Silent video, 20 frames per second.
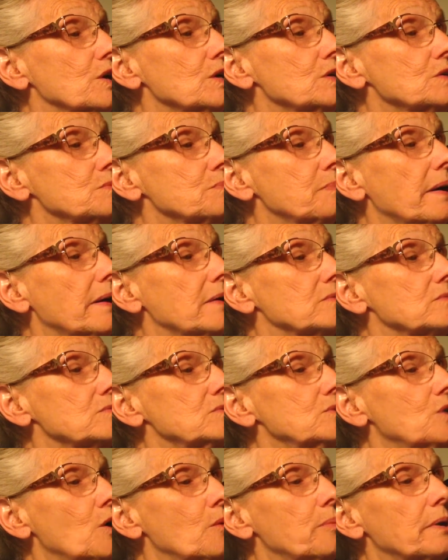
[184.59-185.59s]
his bows,
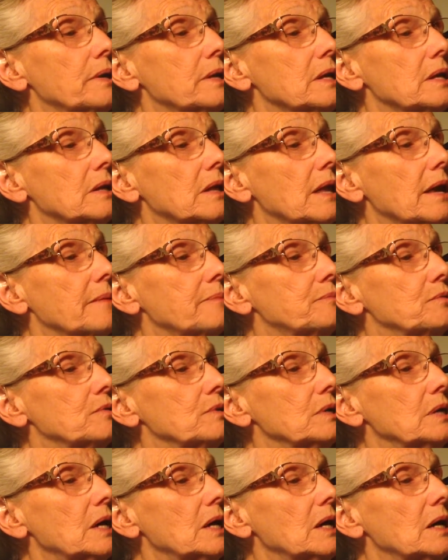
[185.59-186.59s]
nobody clapped or
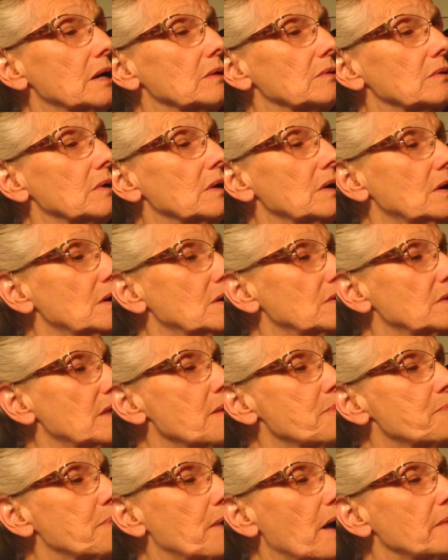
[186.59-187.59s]
yelled.
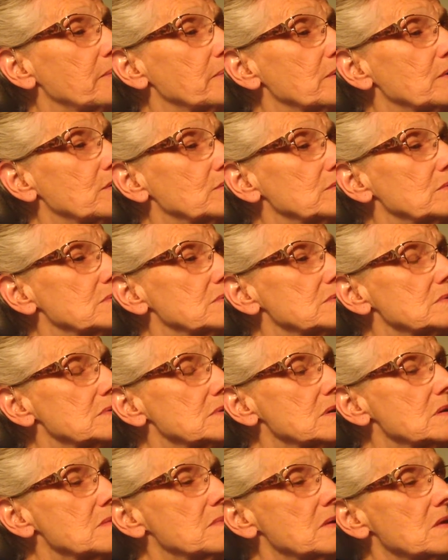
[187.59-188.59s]
They probably couldn't
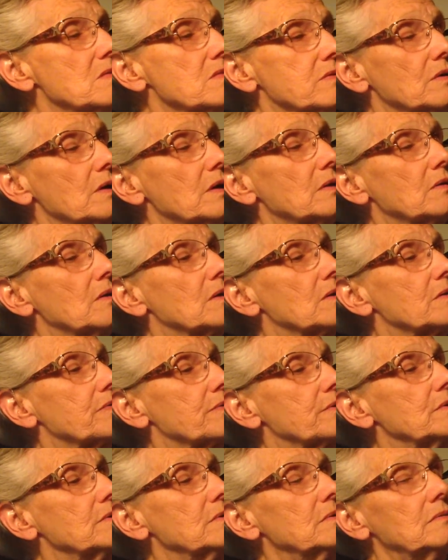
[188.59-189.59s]
see me, thought
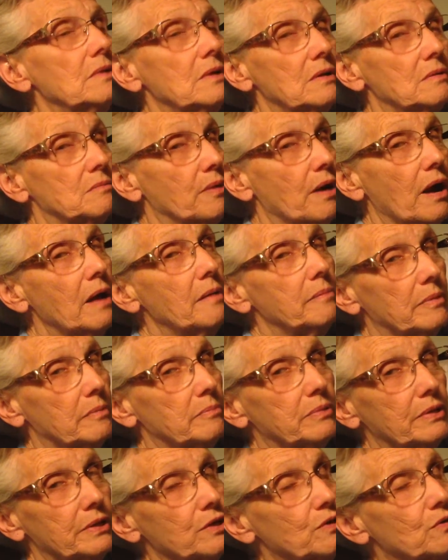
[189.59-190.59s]
Arthur.
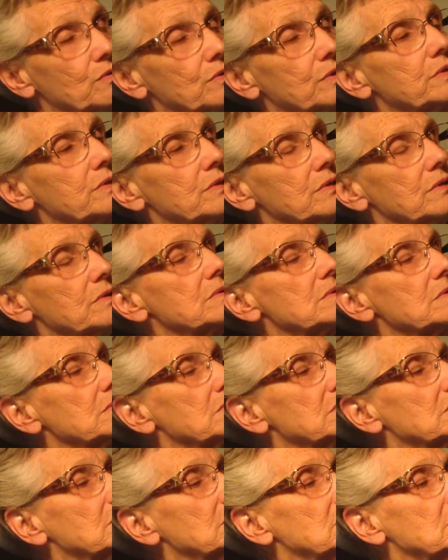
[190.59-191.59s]
Probably couldn't.
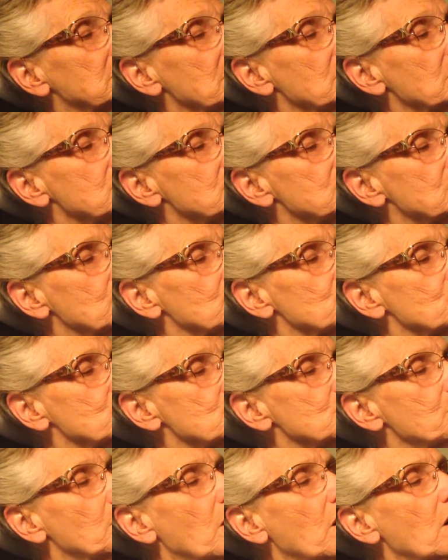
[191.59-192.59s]
He's so
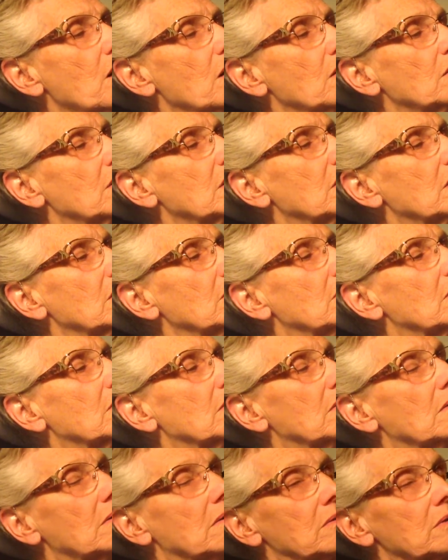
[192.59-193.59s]
small.
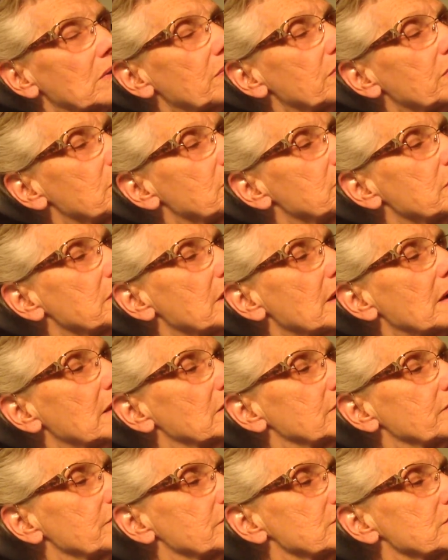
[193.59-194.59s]
Uh-oh, look at the big
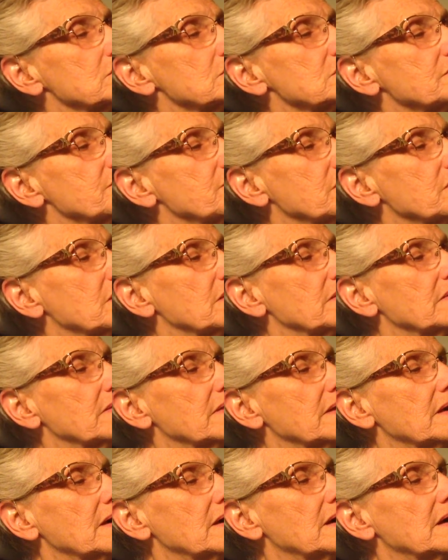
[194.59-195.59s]
elephants.
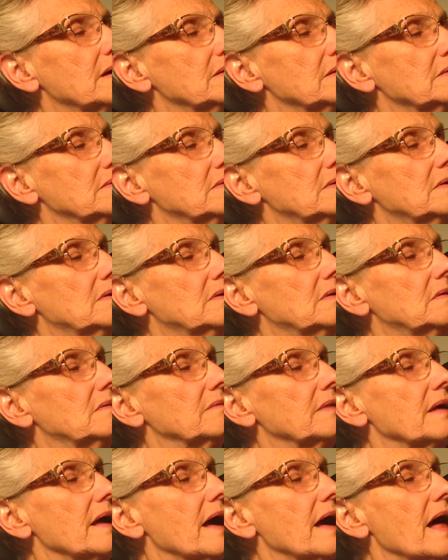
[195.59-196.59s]
Then
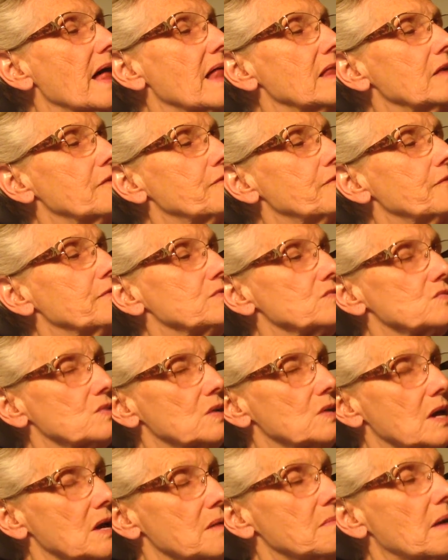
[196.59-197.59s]
the elephants
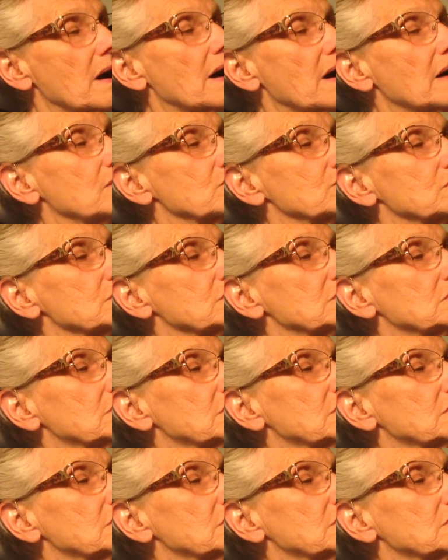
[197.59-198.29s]
came out.